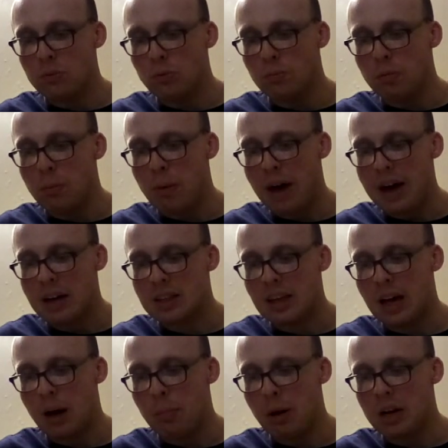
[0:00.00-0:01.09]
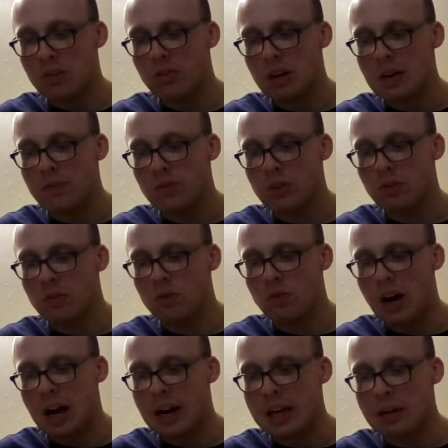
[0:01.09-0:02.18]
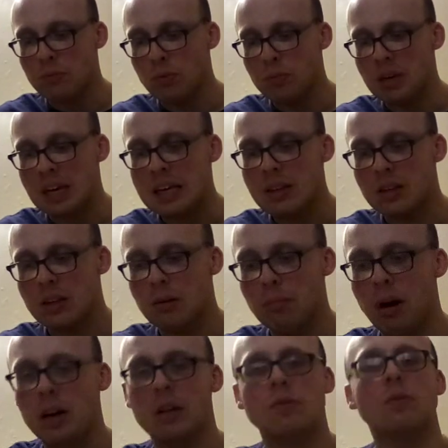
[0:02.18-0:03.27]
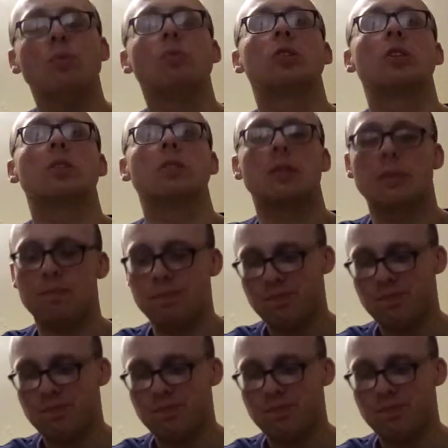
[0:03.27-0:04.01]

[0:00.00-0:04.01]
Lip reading: will be pecked out by the ravens of the valley, will be eaten by the vultures.